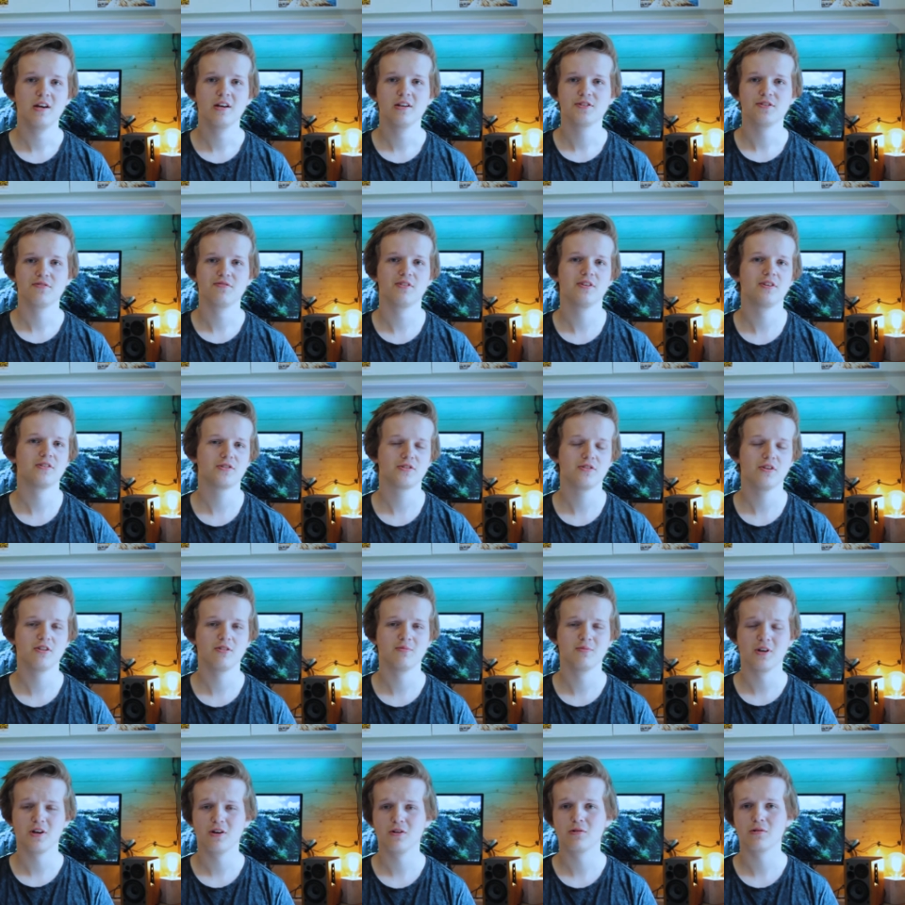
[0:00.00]
So if you don't show
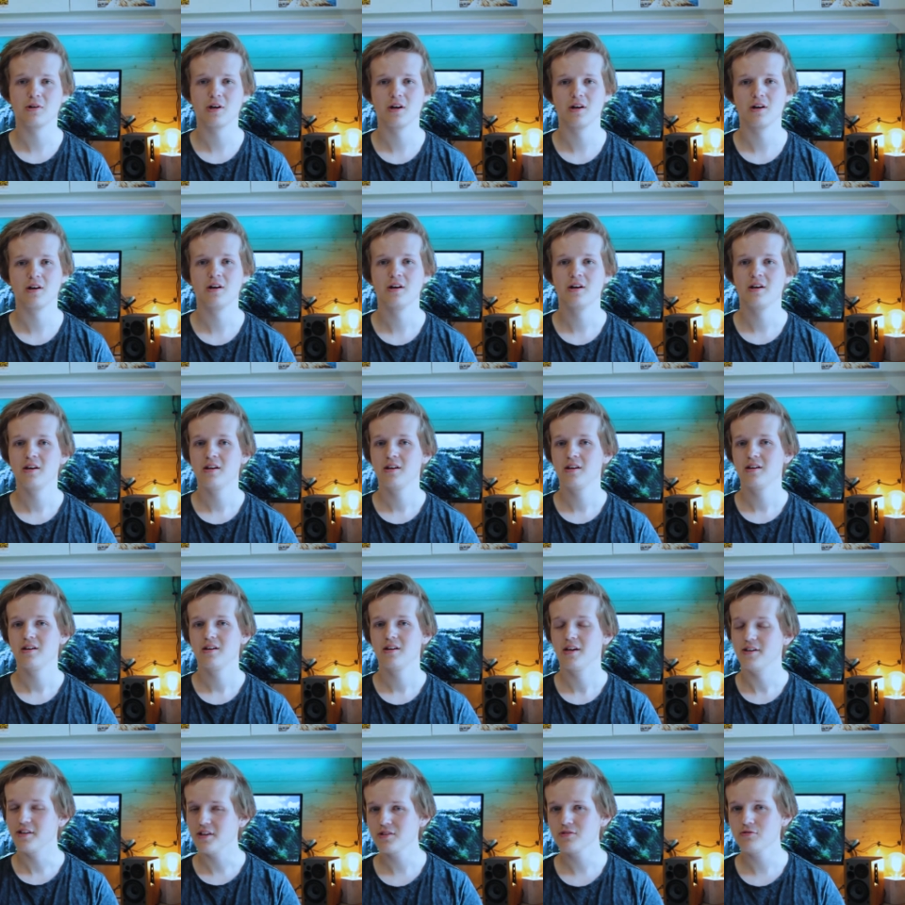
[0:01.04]
them the whole car,
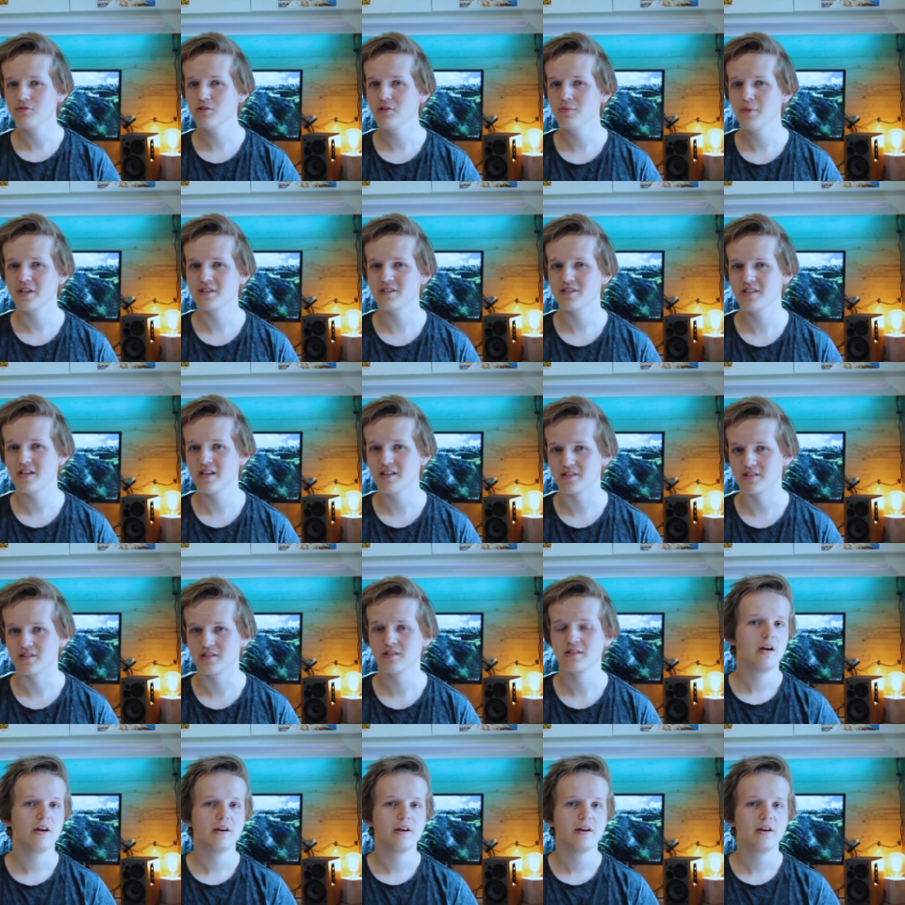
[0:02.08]
it doesn't really make sense.